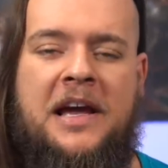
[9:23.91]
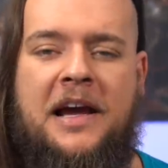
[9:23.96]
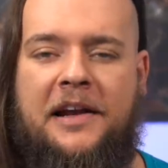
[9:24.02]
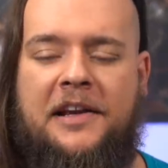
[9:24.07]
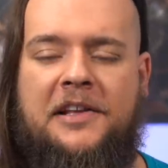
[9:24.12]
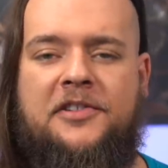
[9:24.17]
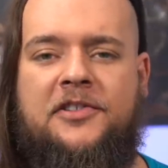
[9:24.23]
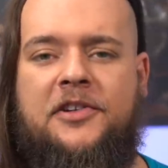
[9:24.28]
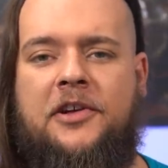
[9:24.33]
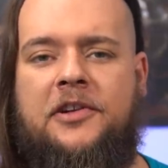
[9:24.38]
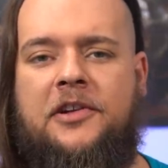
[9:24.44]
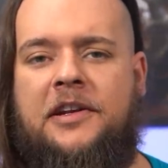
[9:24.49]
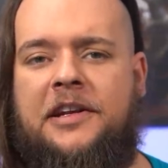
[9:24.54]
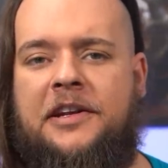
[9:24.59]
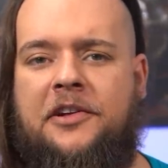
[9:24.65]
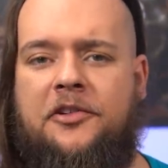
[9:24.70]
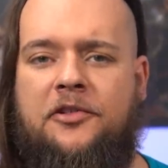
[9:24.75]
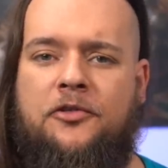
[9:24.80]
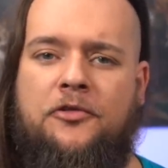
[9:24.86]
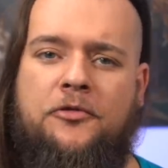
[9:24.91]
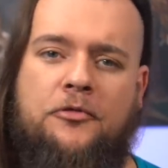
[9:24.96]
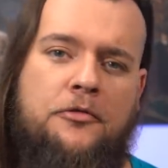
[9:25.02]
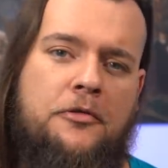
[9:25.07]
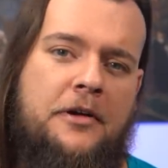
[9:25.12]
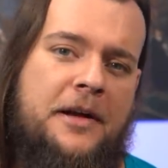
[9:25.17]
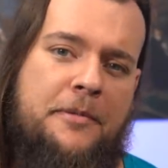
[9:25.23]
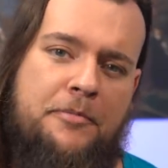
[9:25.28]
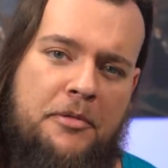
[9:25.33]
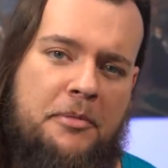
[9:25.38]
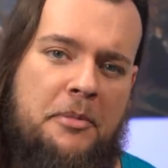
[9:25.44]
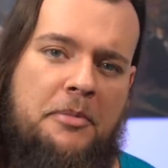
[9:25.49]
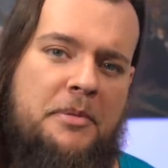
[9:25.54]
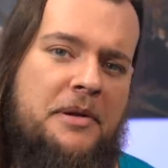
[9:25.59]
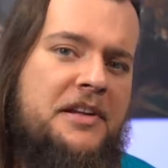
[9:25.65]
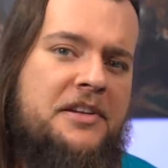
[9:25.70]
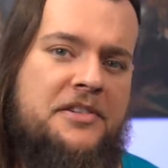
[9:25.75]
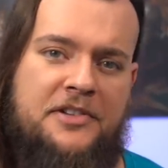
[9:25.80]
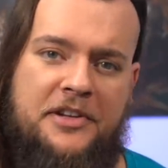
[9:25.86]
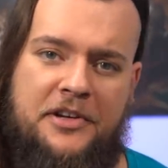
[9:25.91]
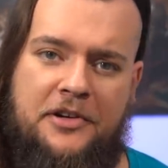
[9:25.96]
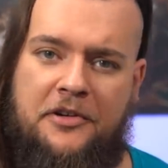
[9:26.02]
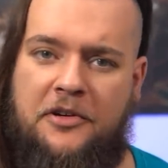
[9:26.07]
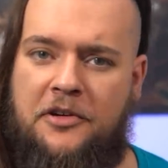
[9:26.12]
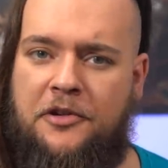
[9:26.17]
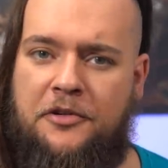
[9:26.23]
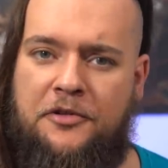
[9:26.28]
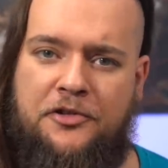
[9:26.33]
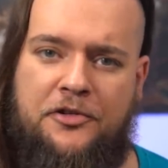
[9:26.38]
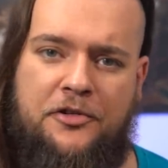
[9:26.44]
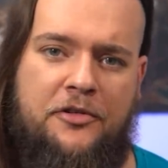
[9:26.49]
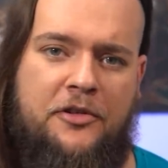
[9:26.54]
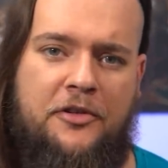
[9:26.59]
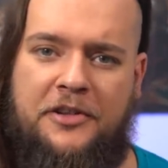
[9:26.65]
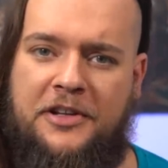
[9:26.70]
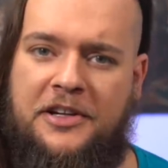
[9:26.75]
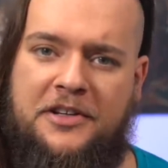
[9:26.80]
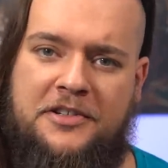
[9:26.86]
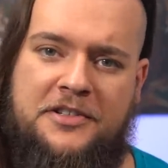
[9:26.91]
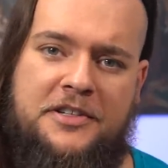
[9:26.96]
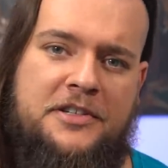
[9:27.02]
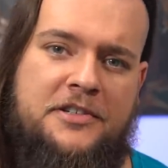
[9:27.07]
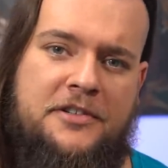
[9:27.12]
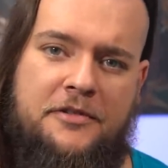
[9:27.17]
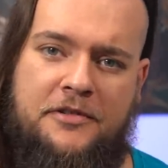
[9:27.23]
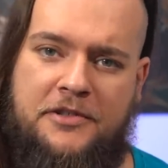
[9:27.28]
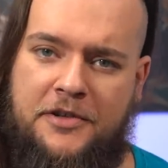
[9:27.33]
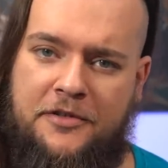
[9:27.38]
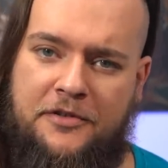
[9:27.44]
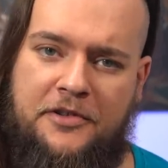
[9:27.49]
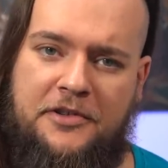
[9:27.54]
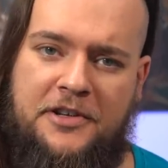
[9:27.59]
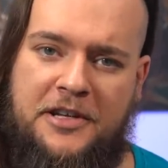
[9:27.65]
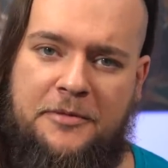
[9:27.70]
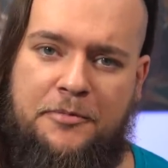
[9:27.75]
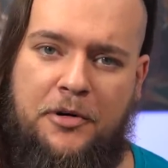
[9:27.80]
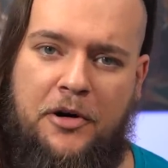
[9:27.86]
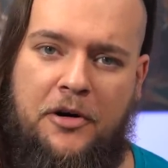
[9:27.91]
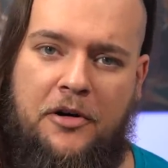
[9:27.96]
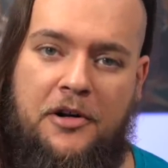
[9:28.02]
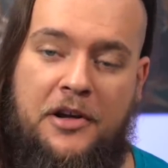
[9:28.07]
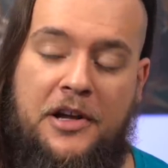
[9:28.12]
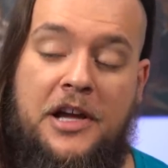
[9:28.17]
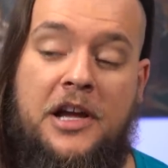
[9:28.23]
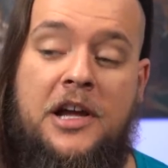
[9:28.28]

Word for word: and it certainly doesn't draw a probabilistic conclusion on the existence of the teapot.